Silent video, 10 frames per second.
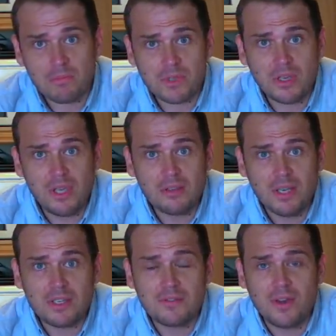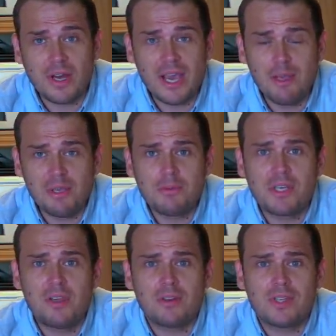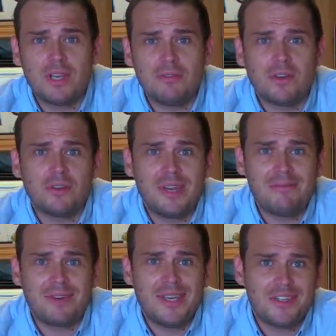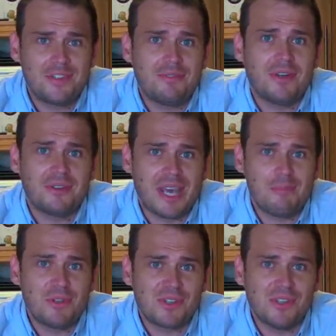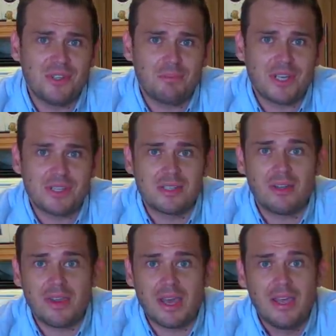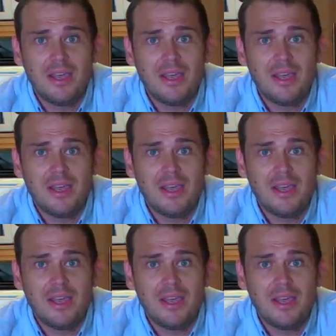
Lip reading: So yeah, it's fine. Any BBC content you find on Netflix, you find on Amazon, places like that,